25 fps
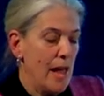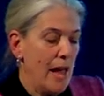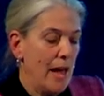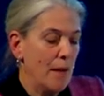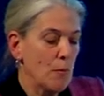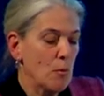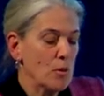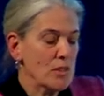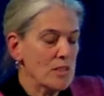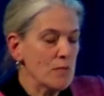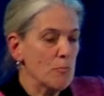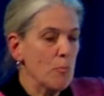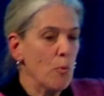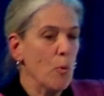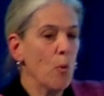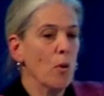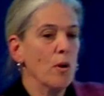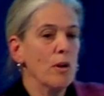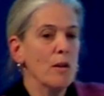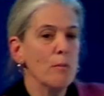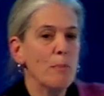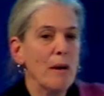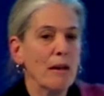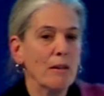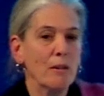And what's
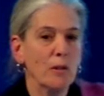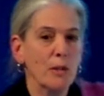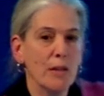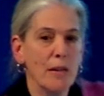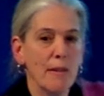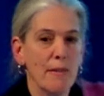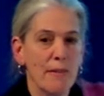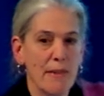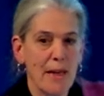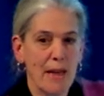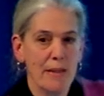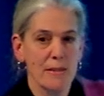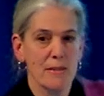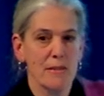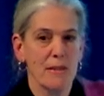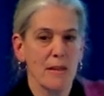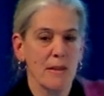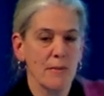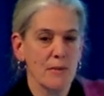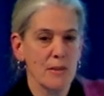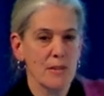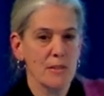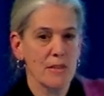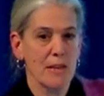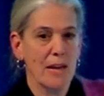important about looking at
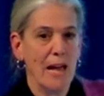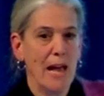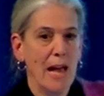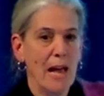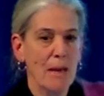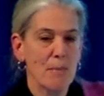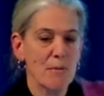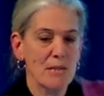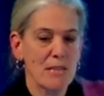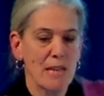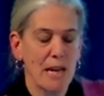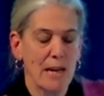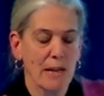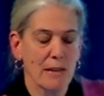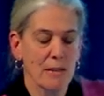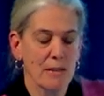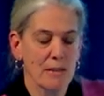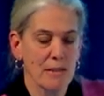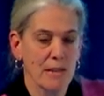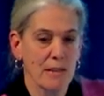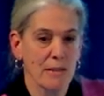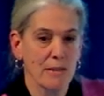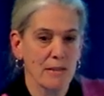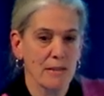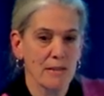this, in a habitat
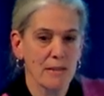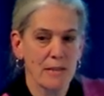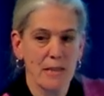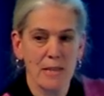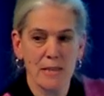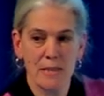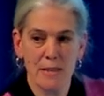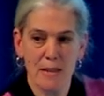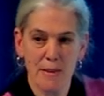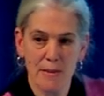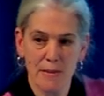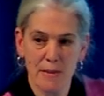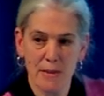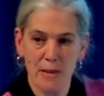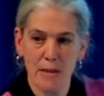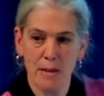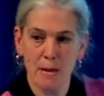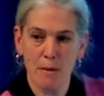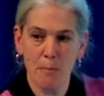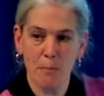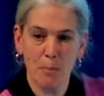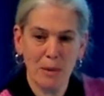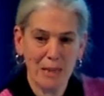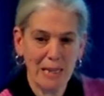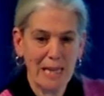sense is that
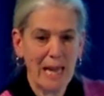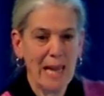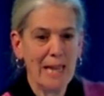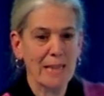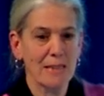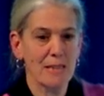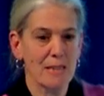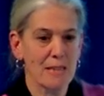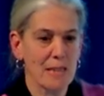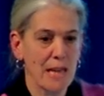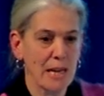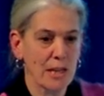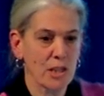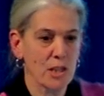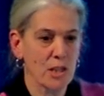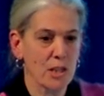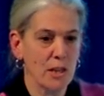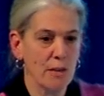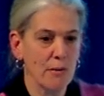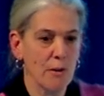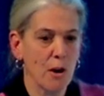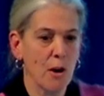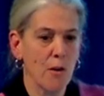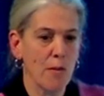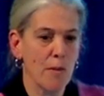the plants
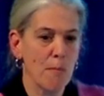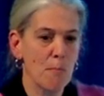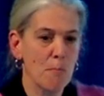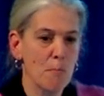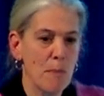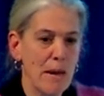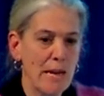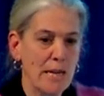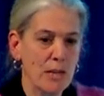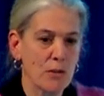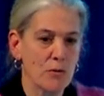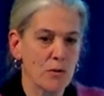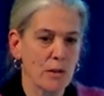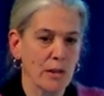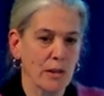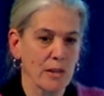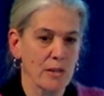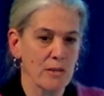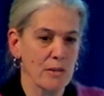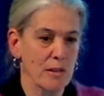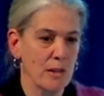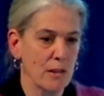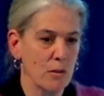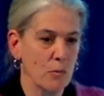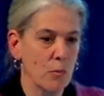actually are the
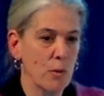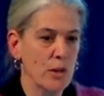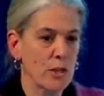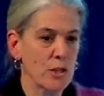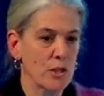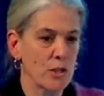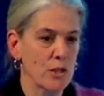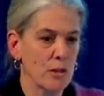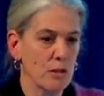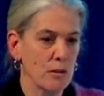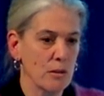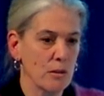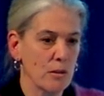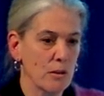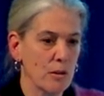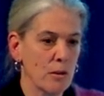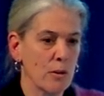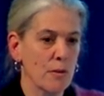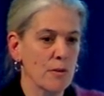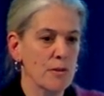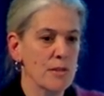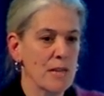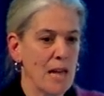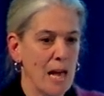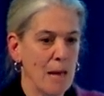matrix in which
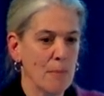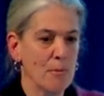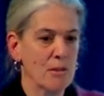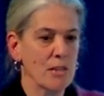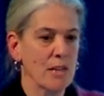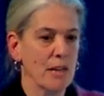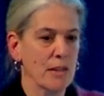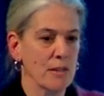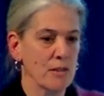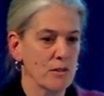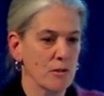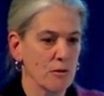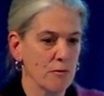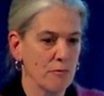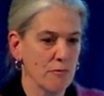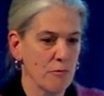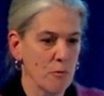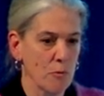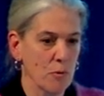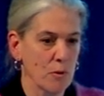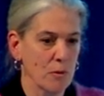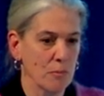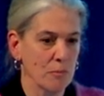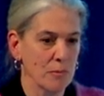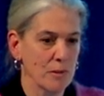Earth's habitats are
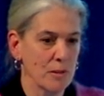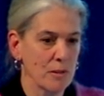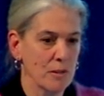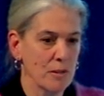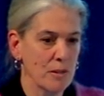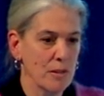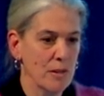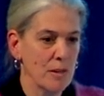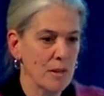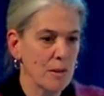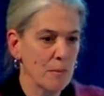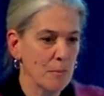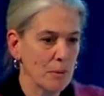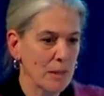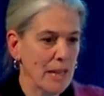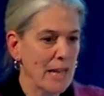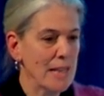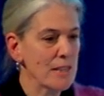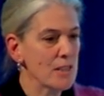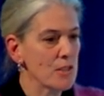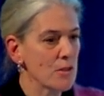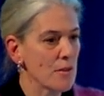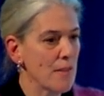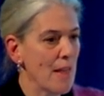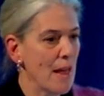formed.
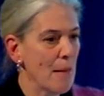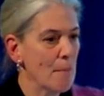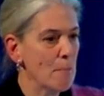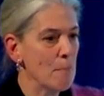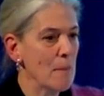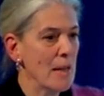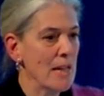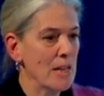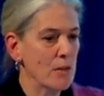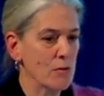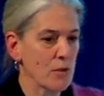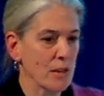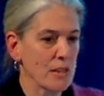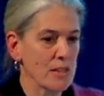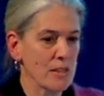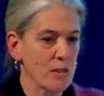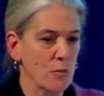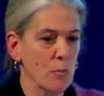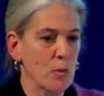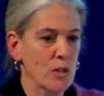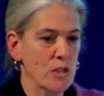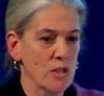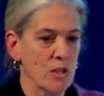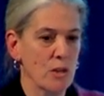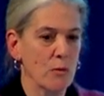Plants are that matrix
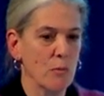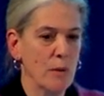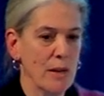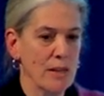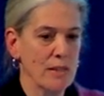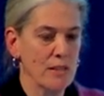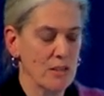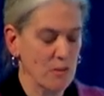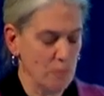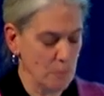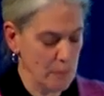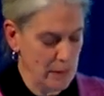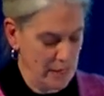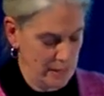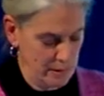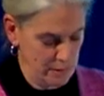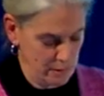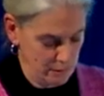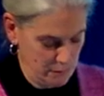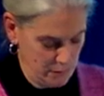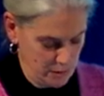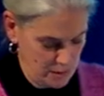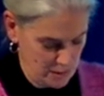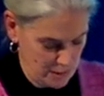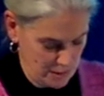in which the rest of
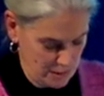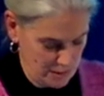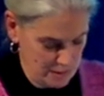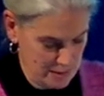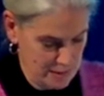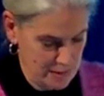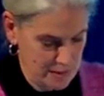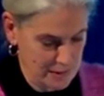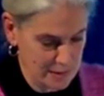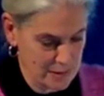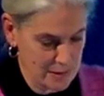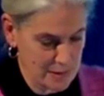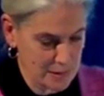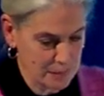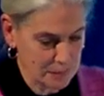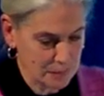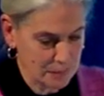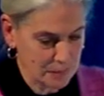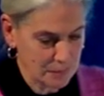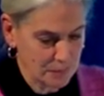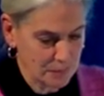biodiversity sits.